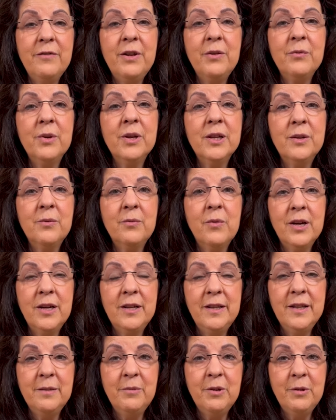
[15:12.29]
he really
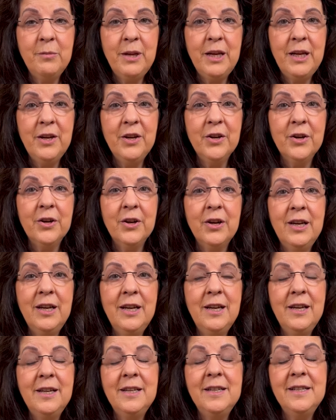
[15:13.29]
wanted them to meet her.
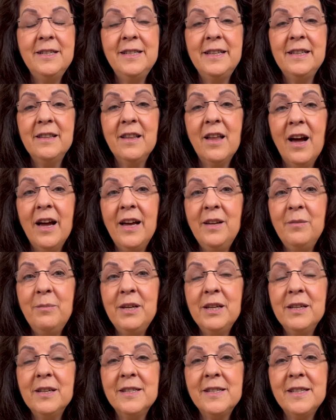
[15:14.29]
Is he lying?
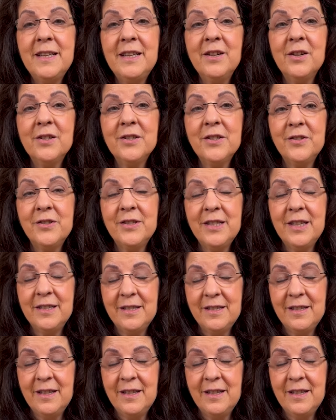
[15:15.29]
Because he also says